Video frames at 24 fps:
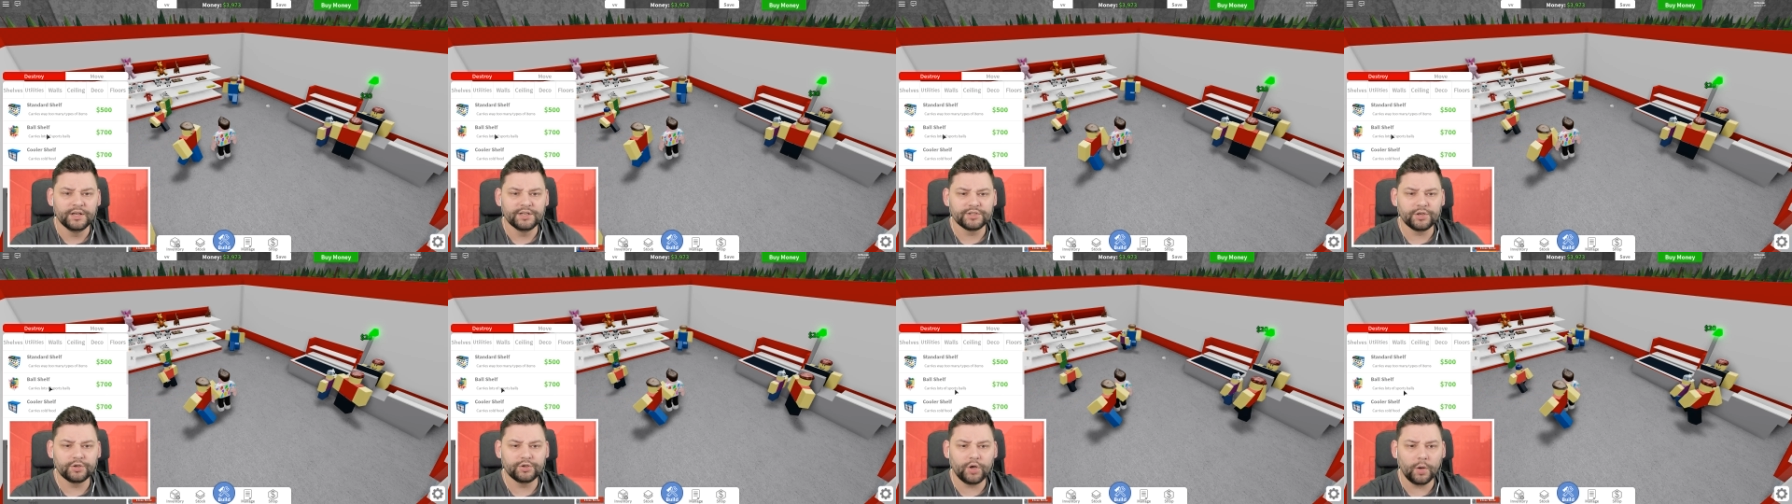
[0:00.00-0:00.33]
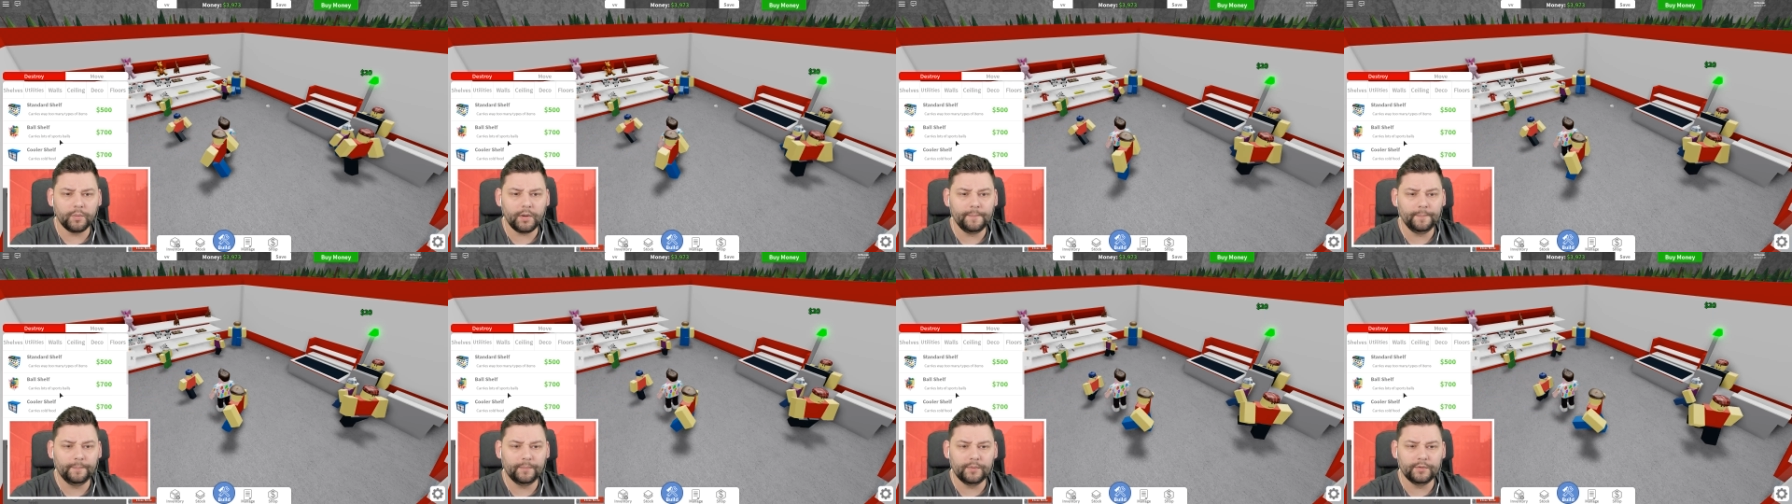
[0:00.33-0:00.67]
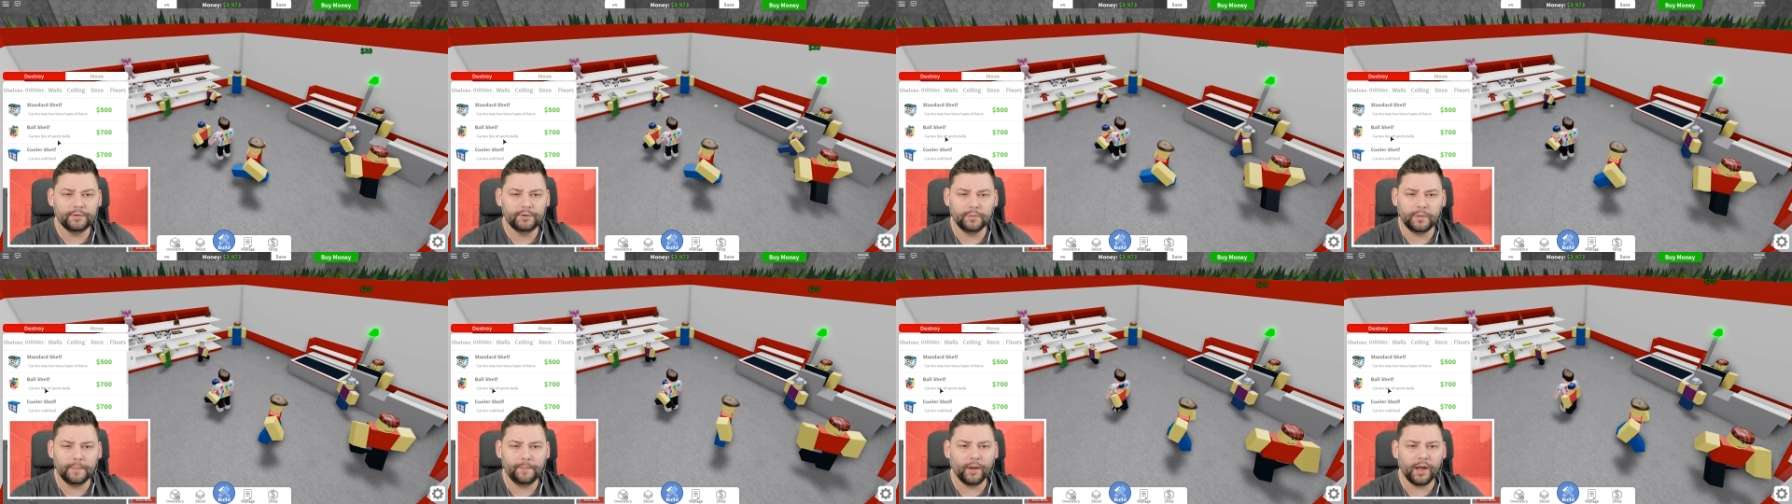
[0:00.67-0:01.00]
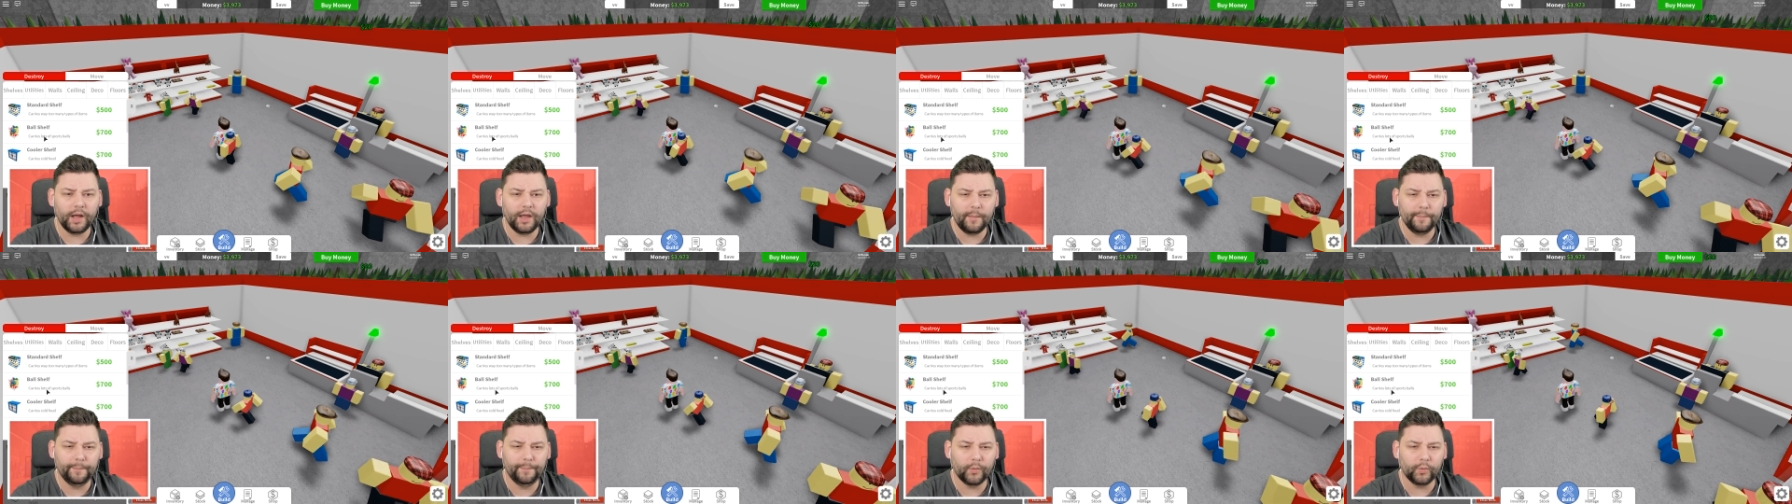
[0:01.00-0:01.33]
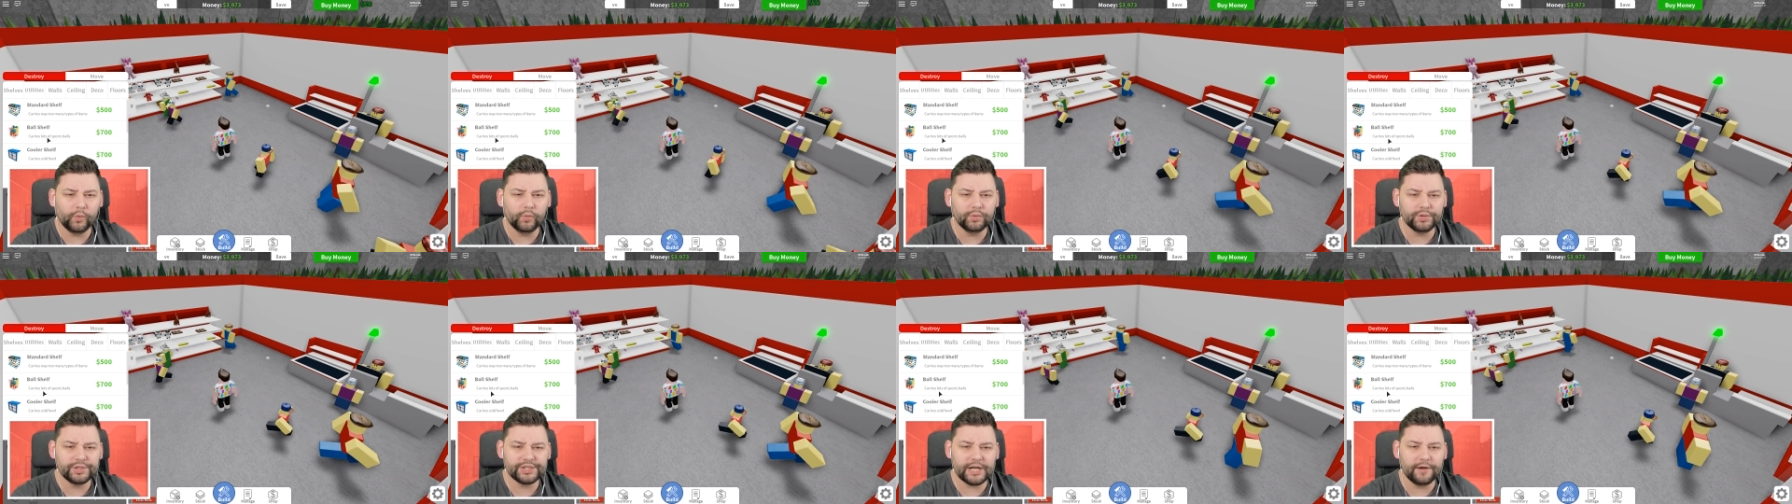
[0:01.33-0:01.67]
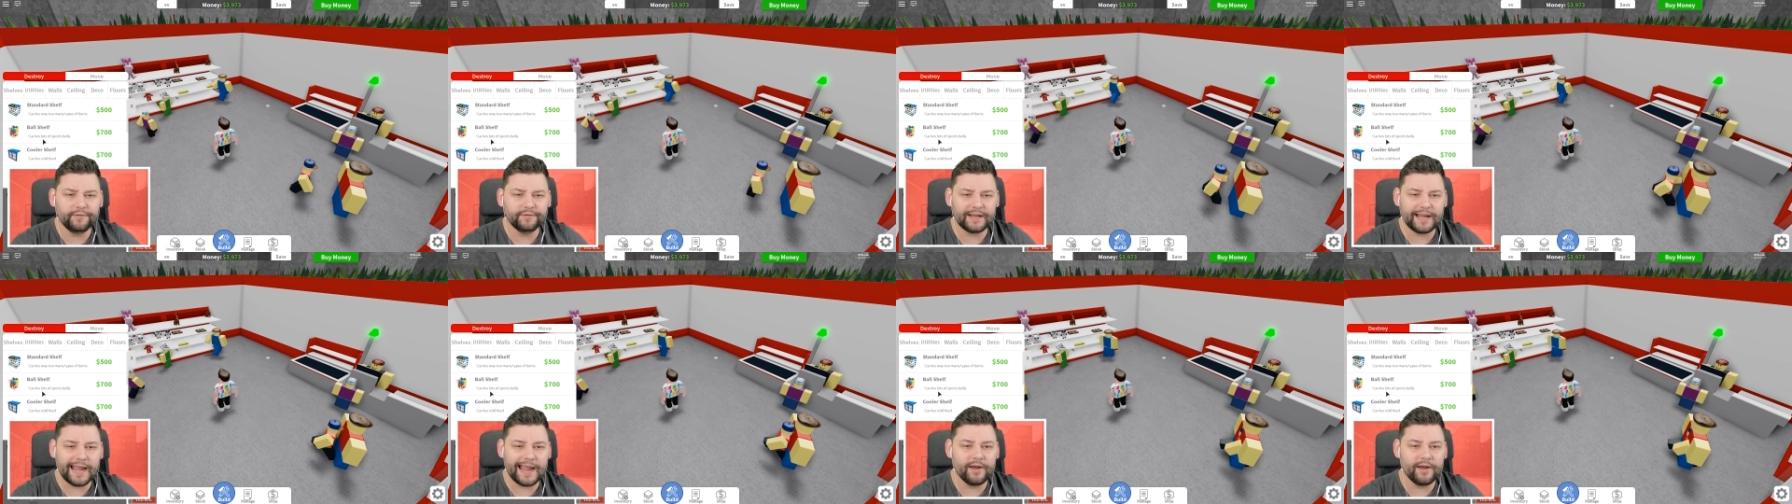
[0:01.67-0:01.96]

So do we do we buy a ball shelf?